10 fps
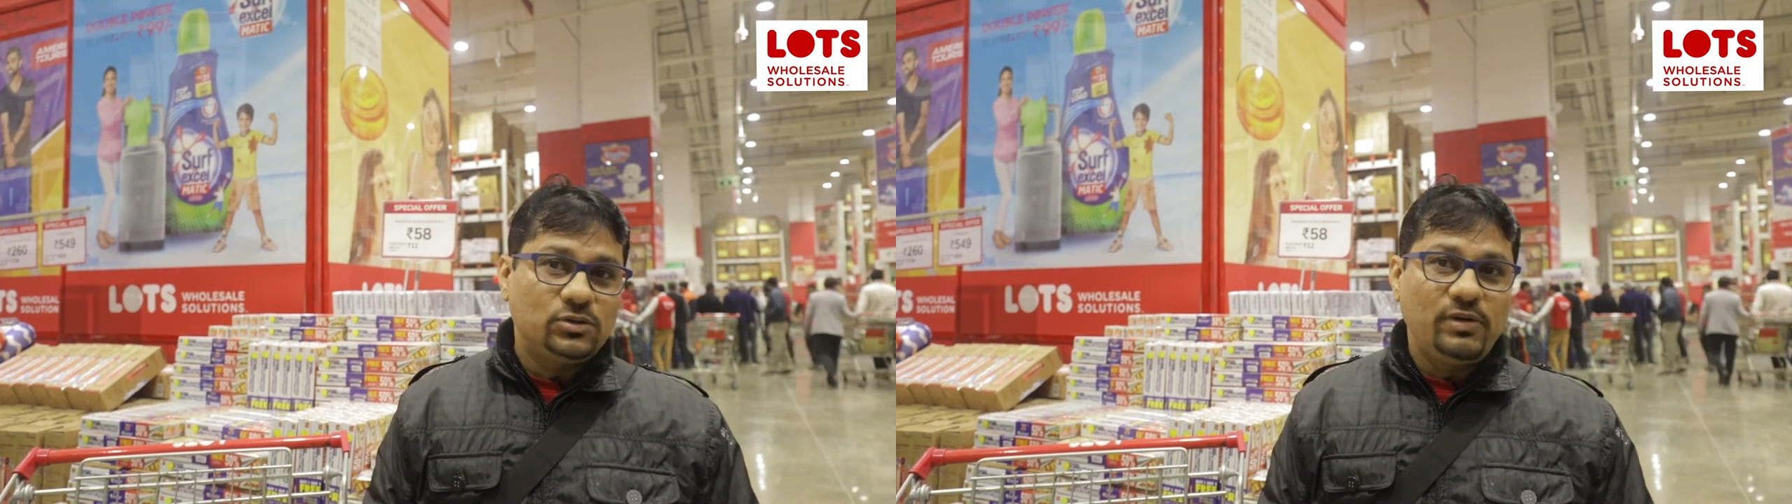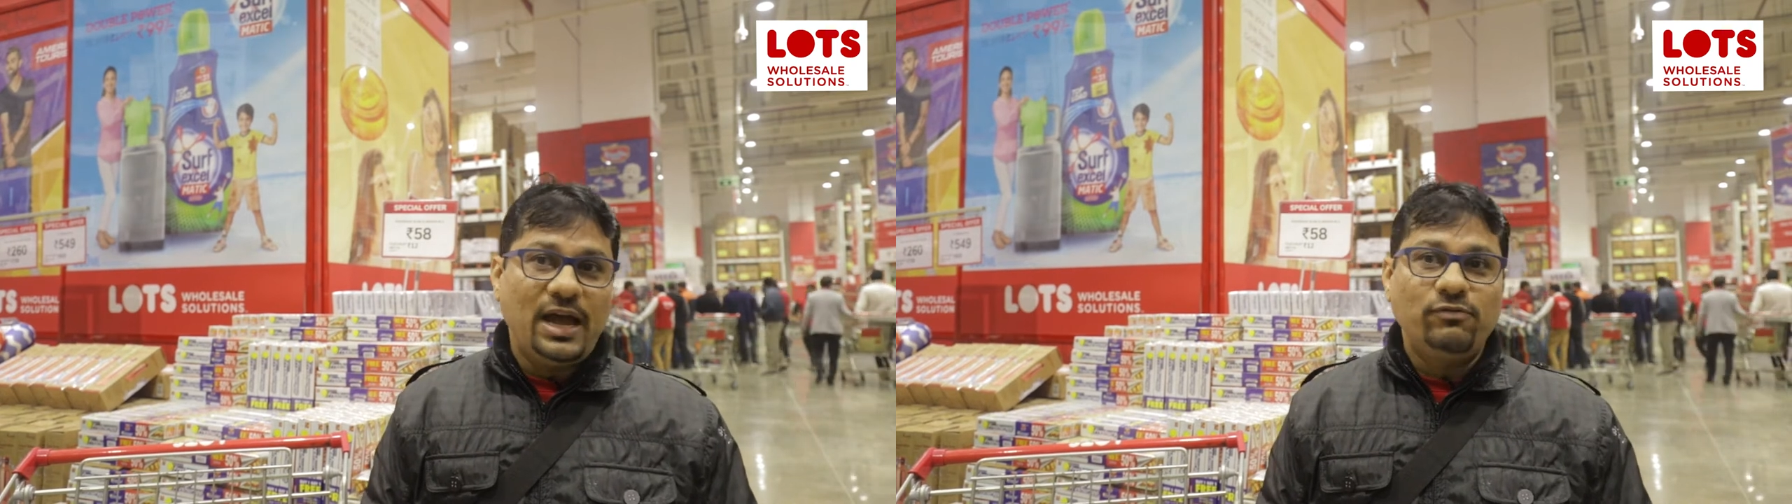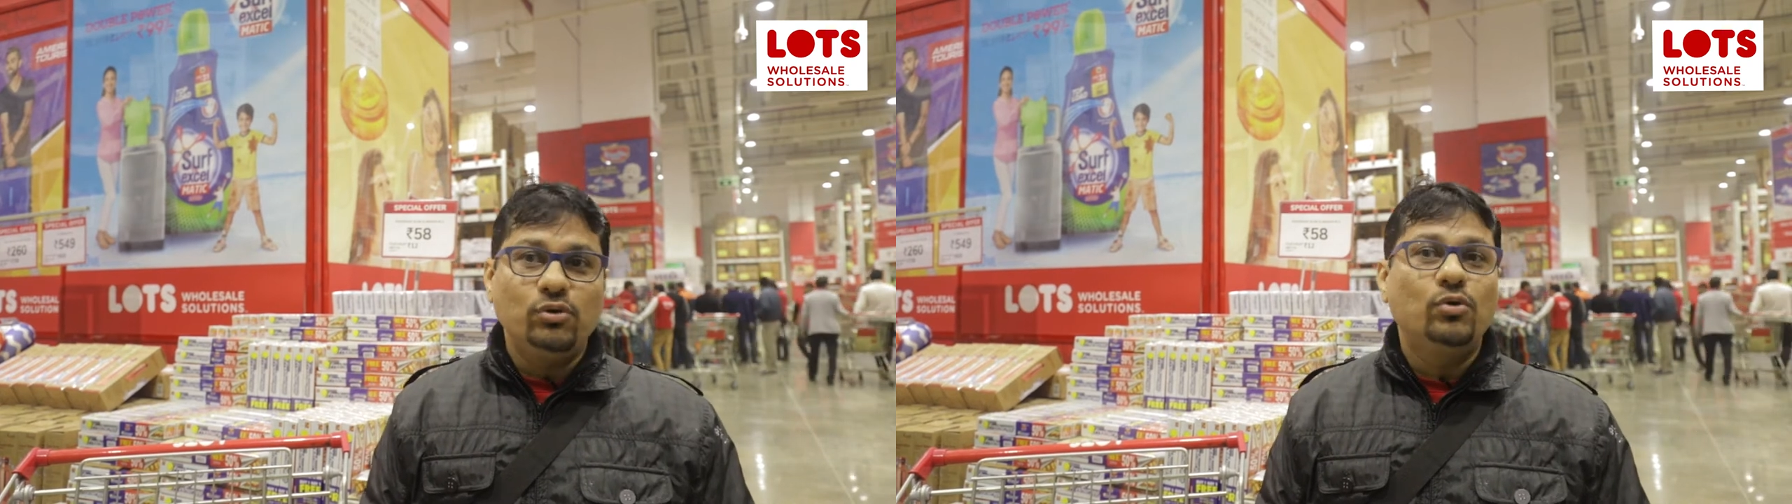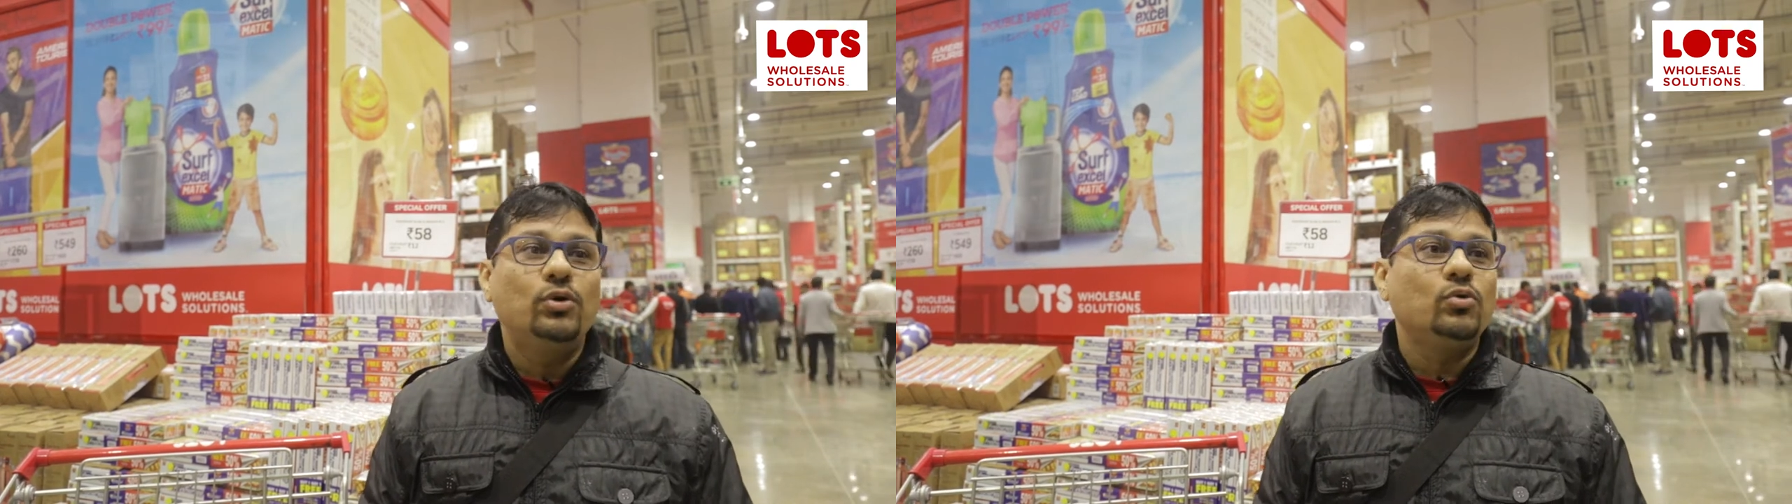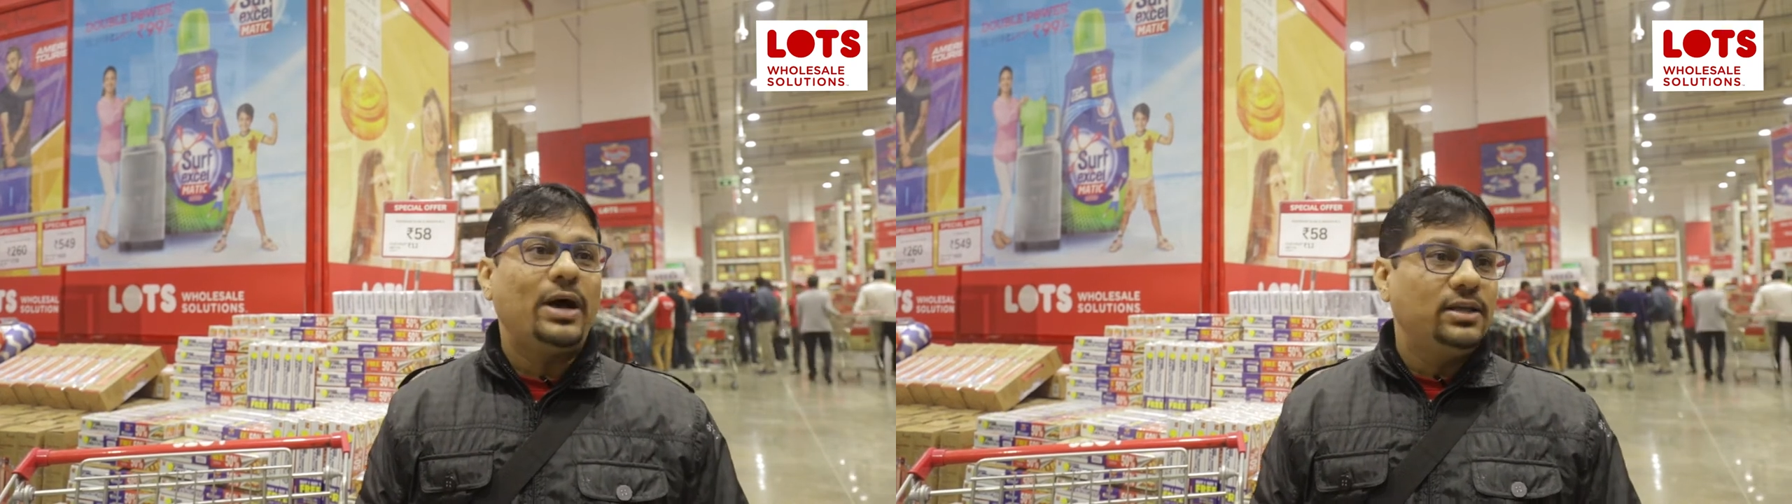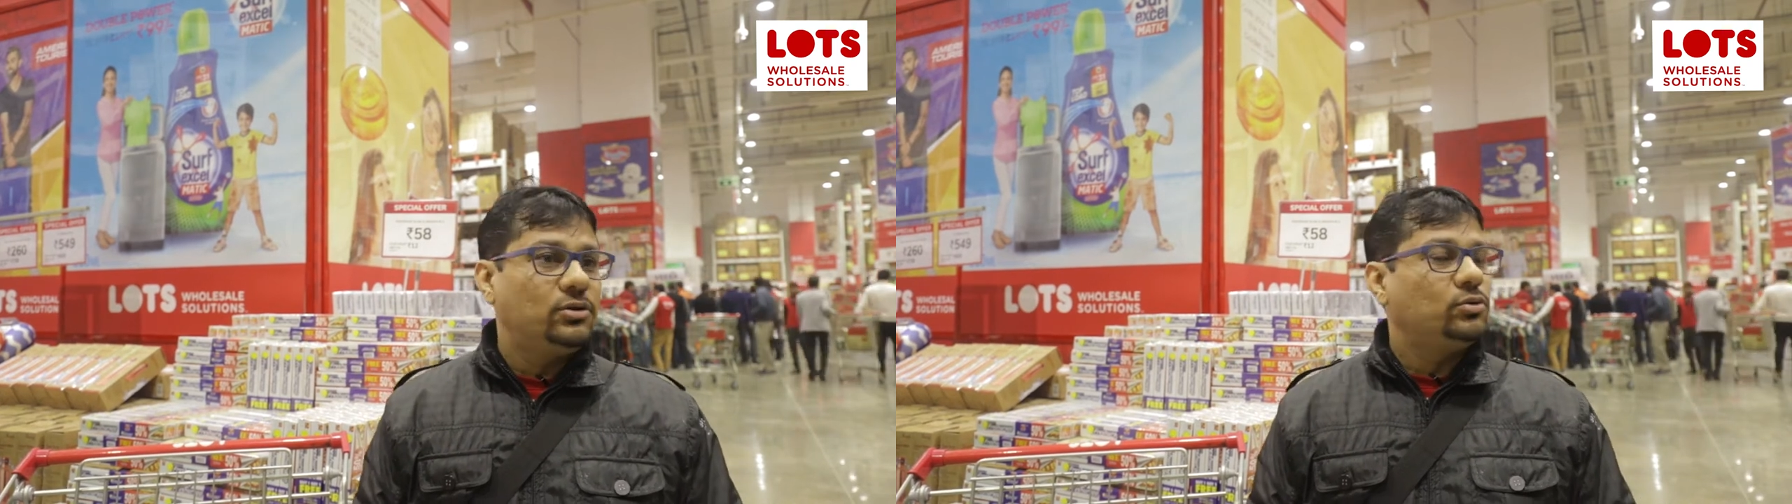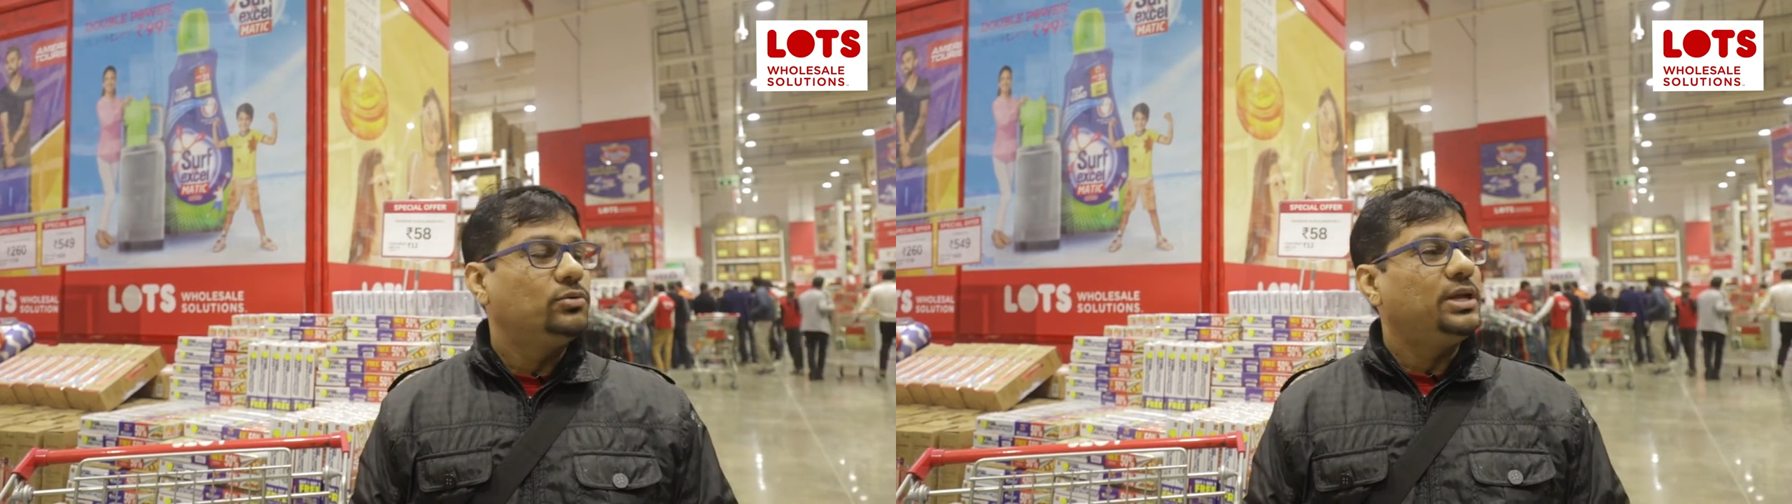So we have to go to either to